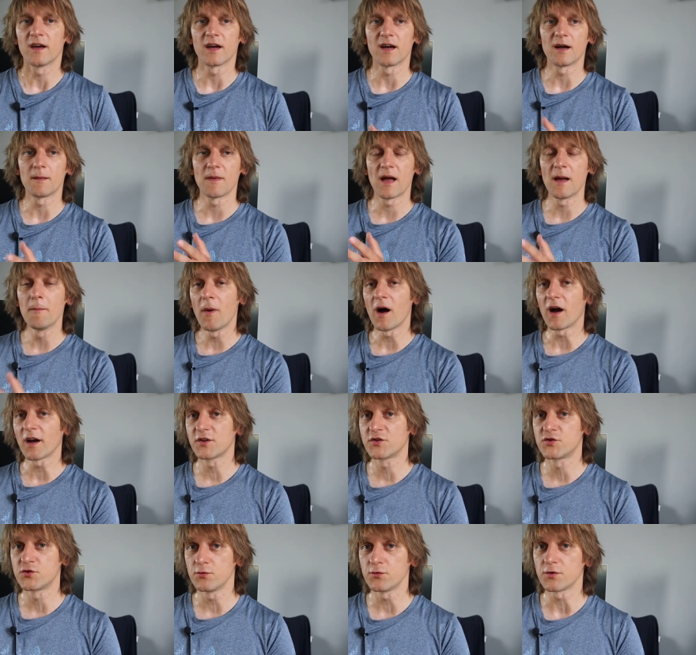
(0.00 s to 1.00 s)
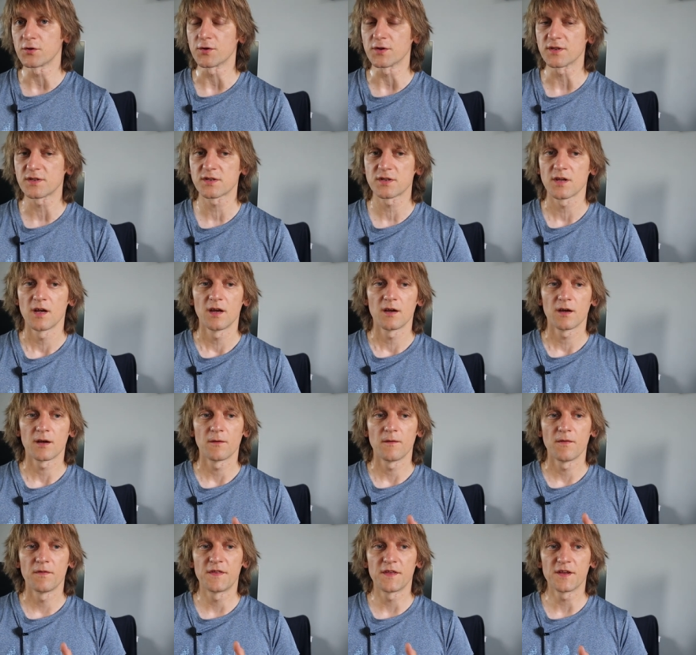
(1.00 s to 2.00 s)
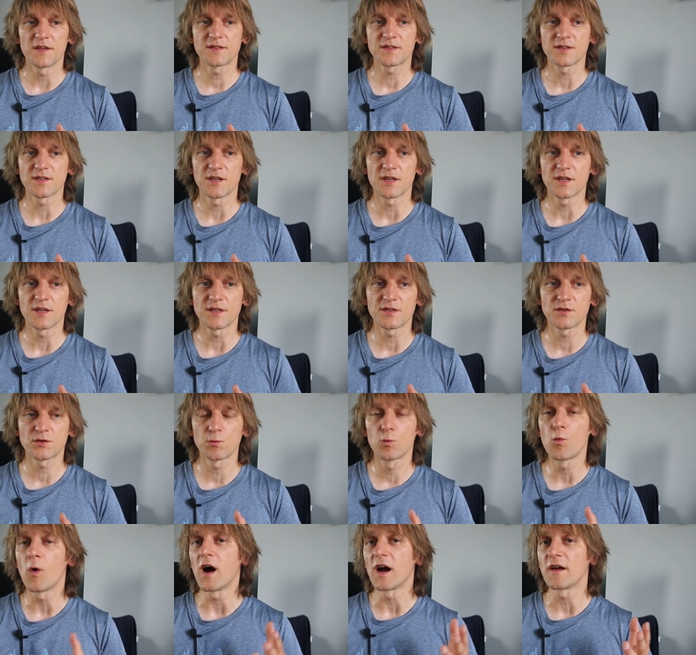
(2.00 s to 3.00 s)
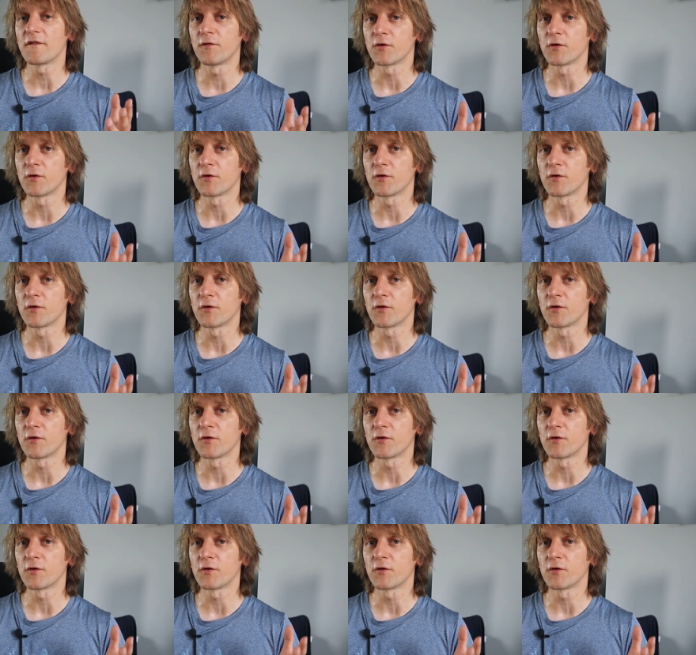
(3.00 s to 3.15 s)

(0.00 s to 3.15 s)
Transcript: Um, among juniors, this is why,